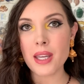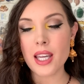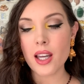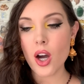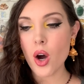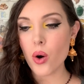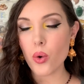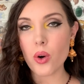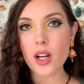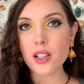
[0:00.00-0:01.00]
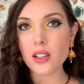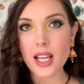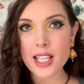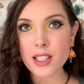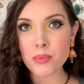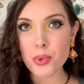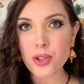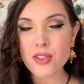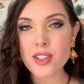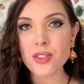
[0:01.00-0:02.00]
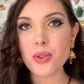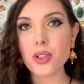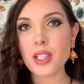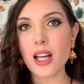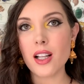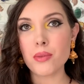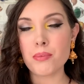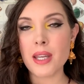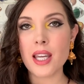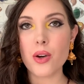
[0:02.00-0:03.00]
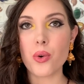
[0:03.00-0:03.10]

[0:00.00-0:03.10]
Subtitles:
me, or a lighting person who could help me,